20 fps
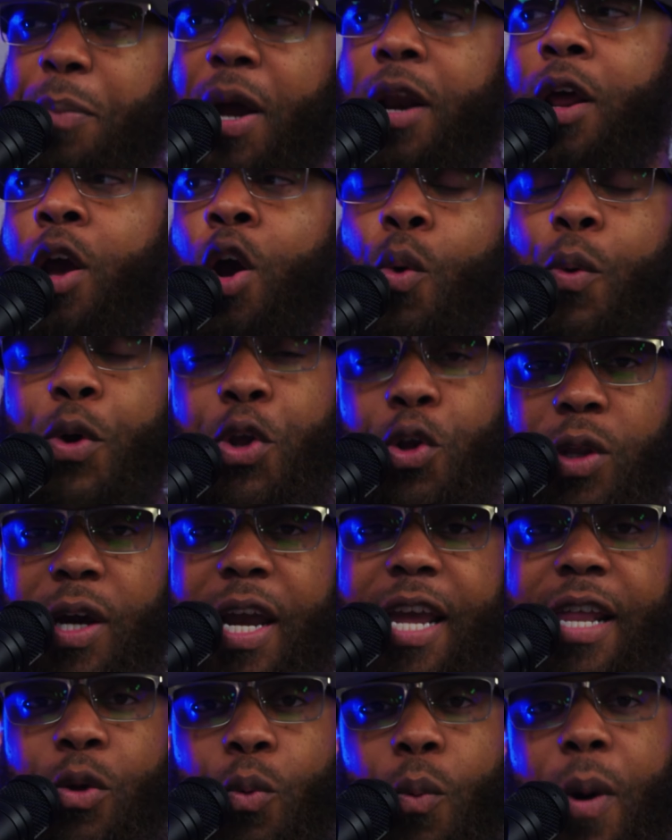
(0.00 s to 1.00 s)
But when you
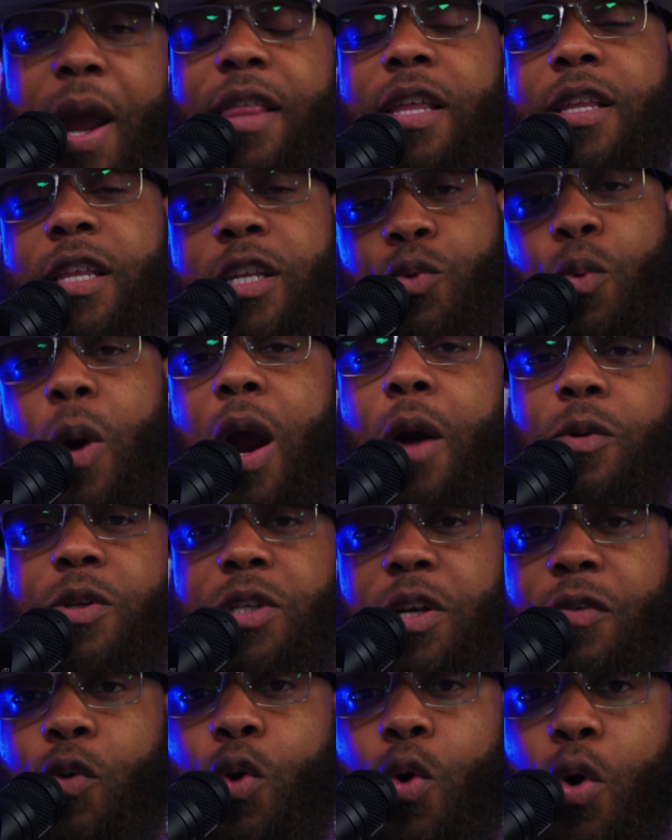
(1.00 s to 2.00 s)
look at the way that this wide
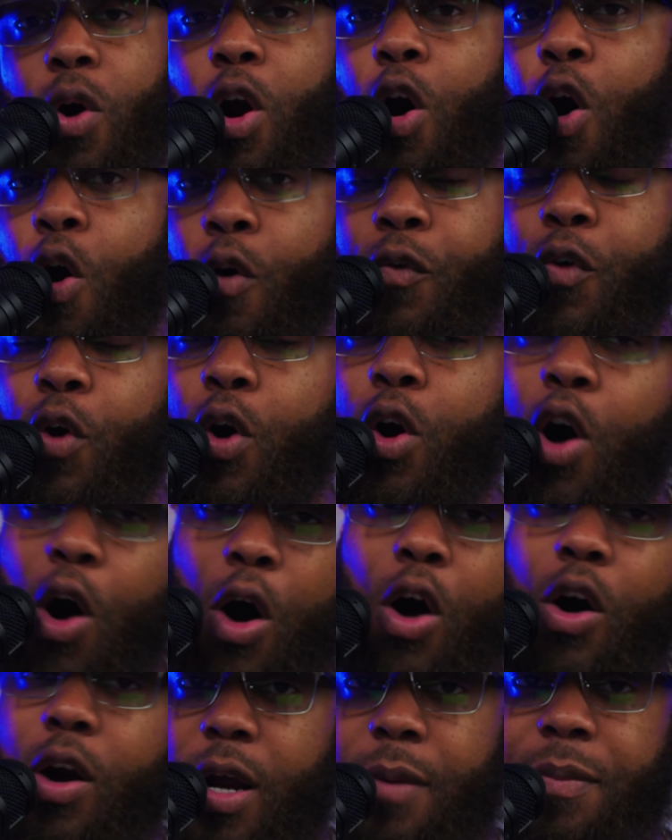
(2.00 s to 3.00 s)
receiver core
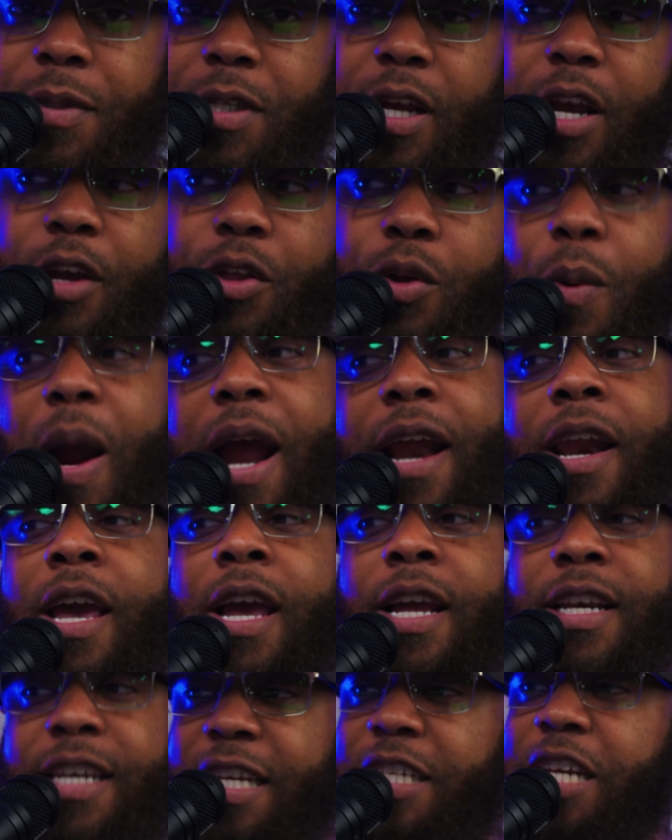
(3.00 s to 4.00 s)
overall comes together, right,
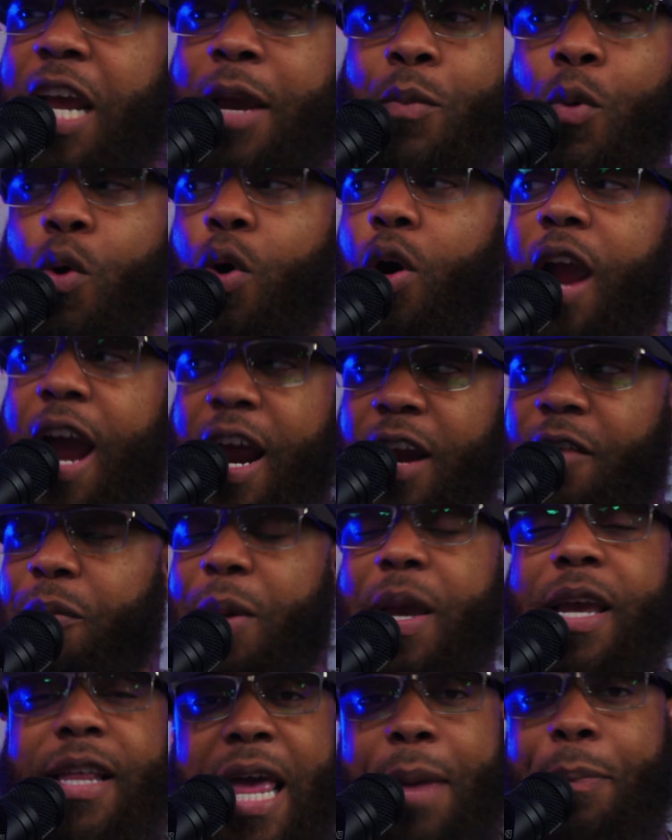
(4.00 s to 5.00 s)
DJ Moore kind of
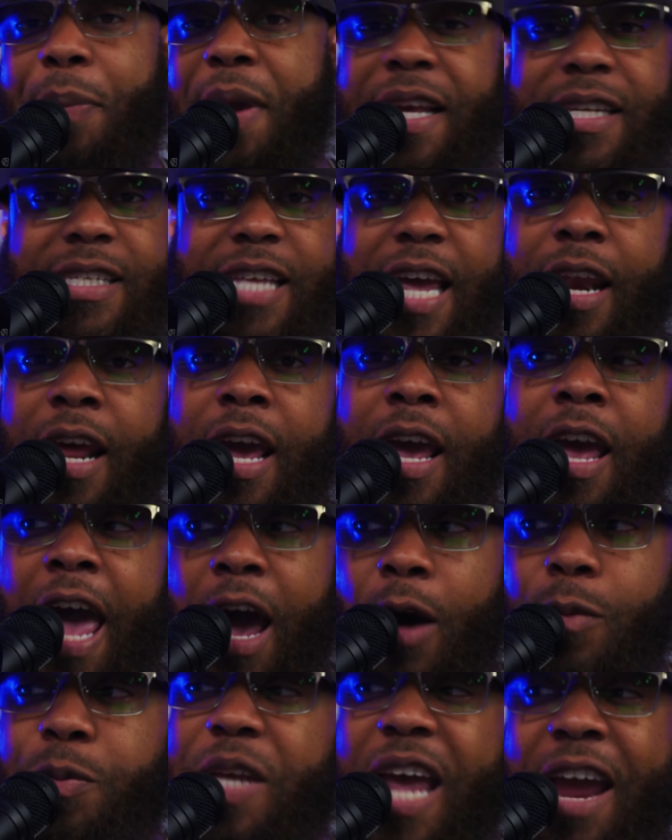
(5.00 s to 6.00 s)
being that piece that
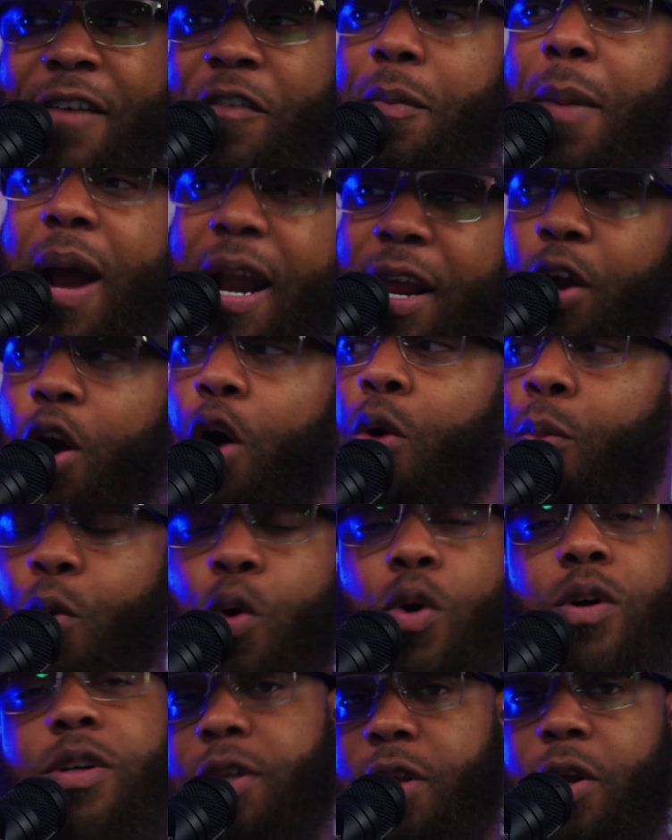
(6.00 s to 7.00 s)
helps everybody go
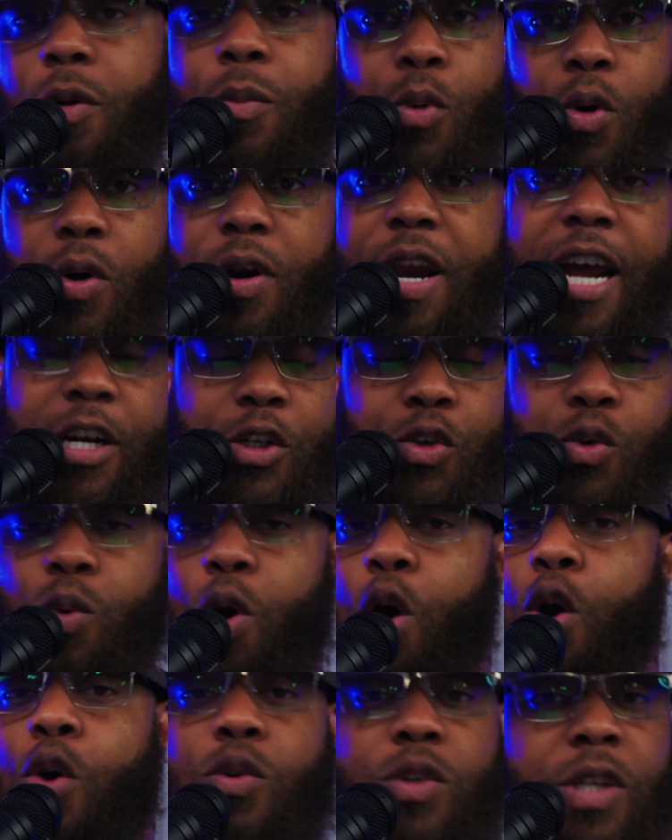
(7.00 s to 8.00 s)
more to their more natural
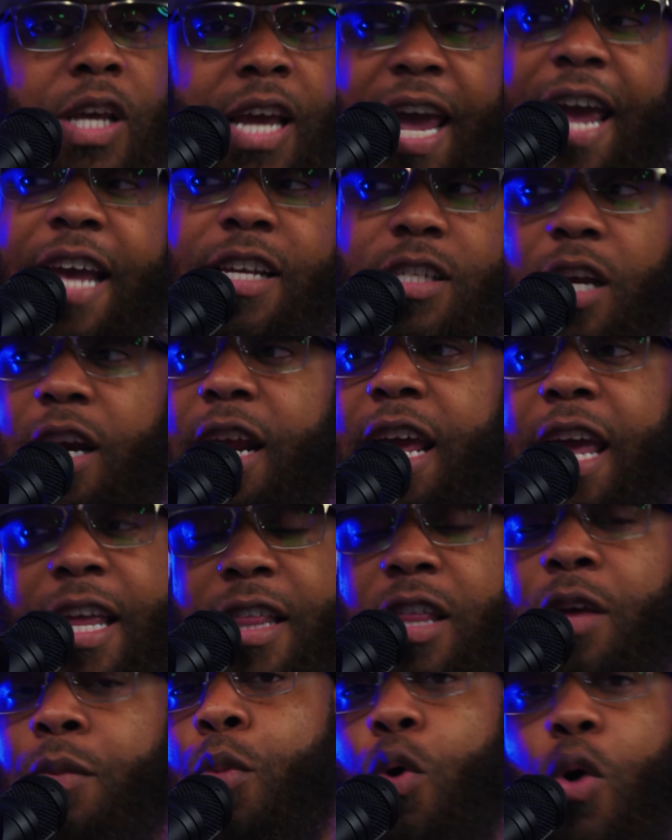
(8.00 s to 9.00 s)
roles is going to
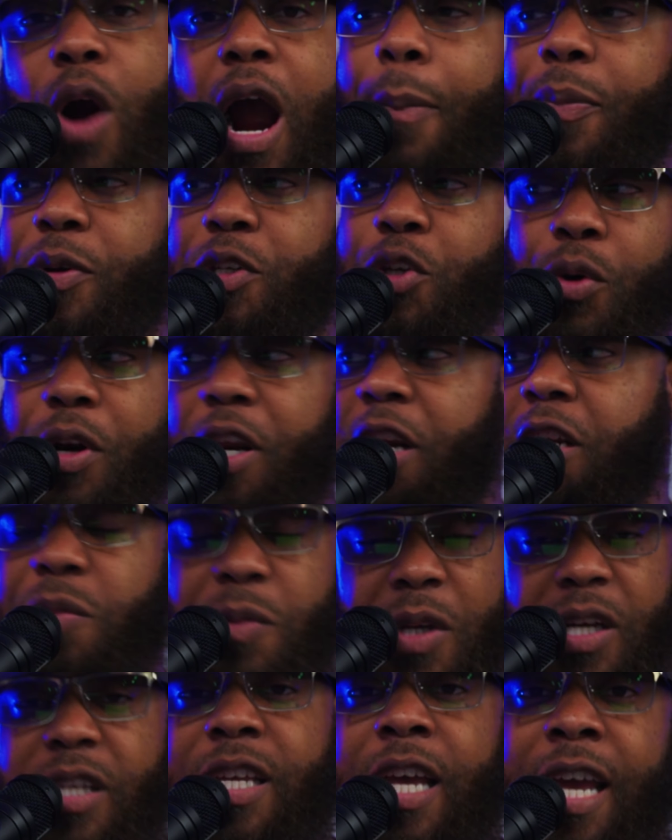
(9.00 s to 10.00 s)
get them more opportunities
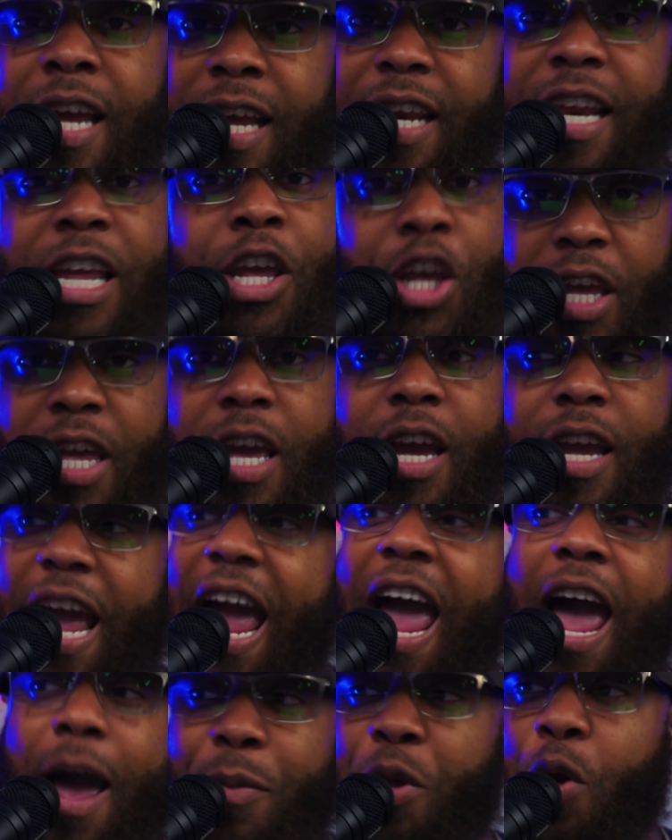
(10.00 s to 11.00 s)
because you
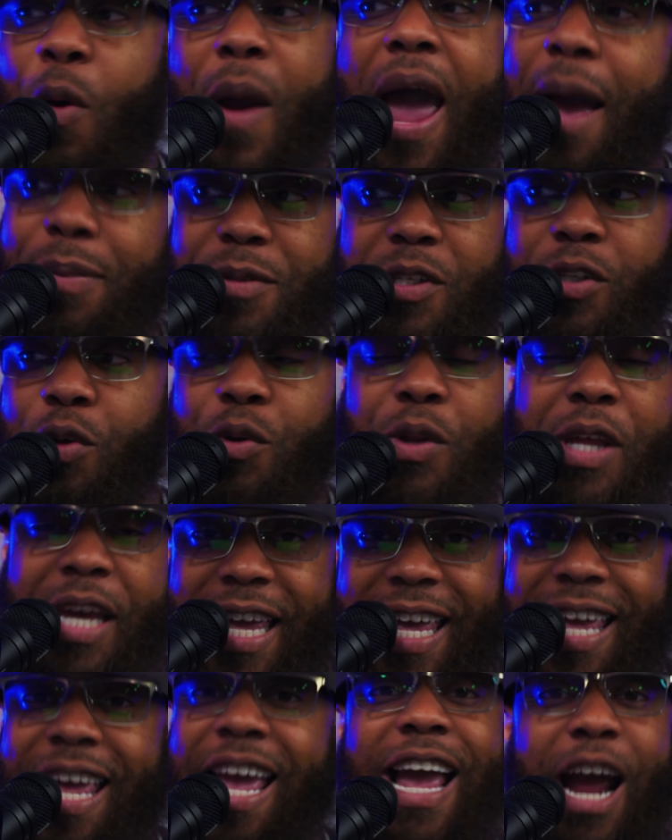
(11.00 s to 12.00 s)

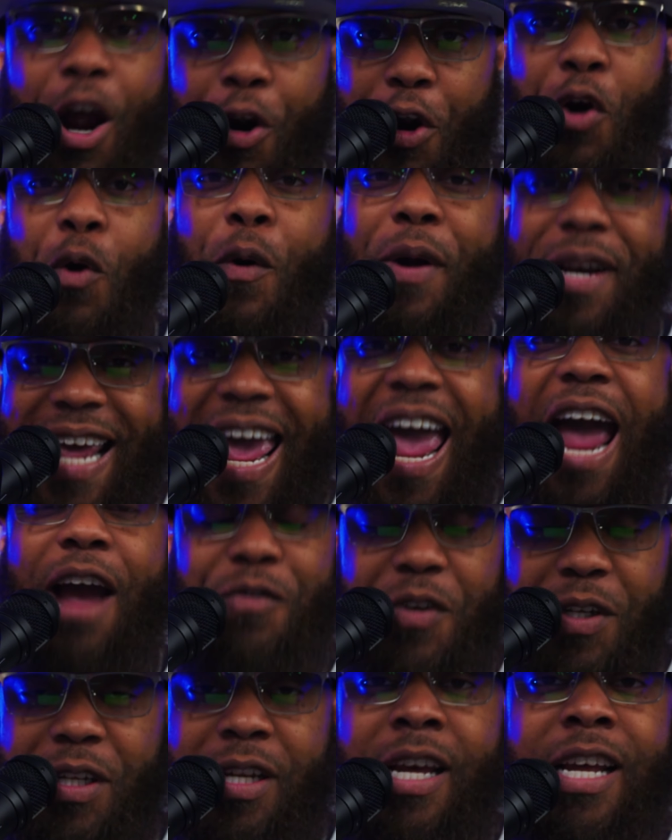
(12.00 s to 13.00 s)
absolutely are going to
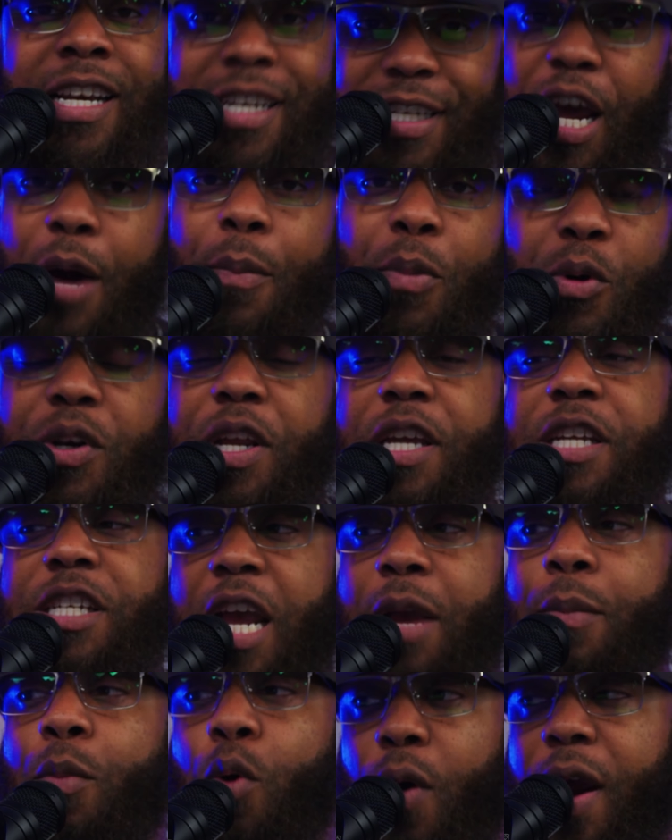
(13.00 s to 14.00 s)
have to double
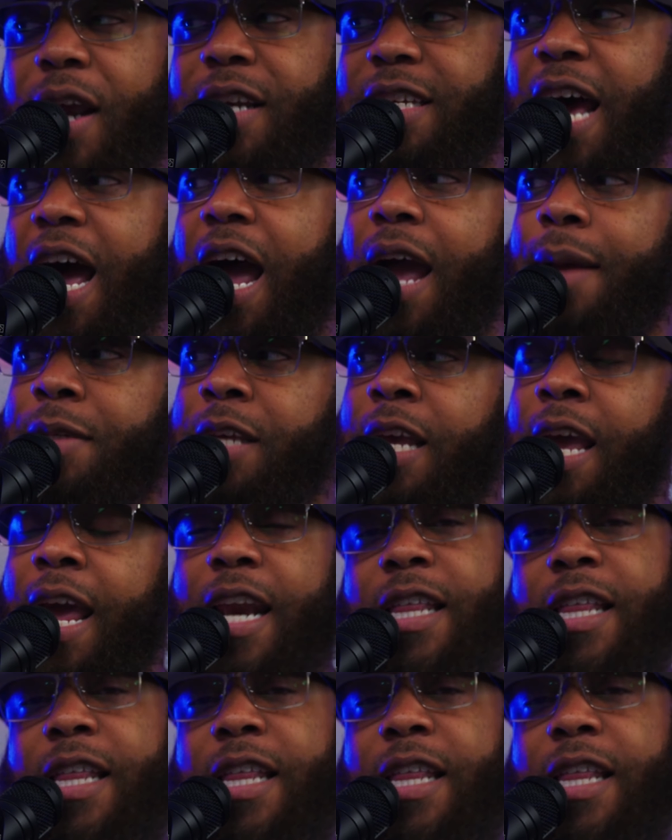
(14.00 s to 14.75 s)
DJ Moore at times.